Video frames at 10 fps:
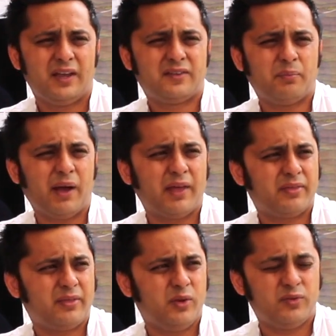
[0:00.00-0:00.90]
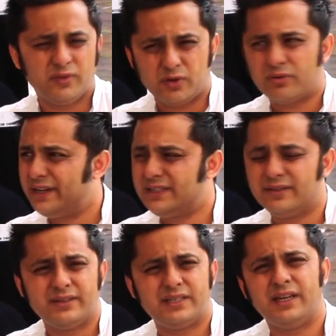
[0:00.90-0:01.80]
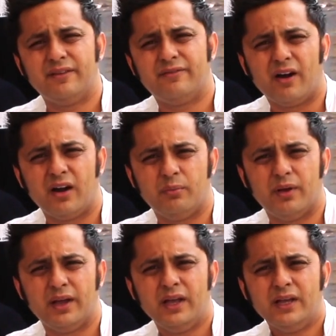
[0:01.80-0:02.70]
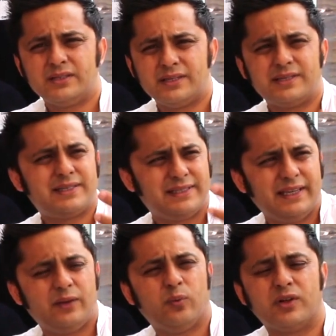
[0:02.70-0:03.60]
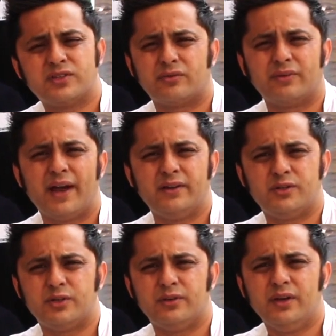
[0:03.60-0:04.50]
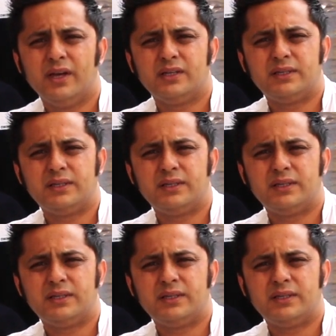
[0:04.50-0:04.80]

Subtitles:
It's about using your creativity in the environment to see what's around you,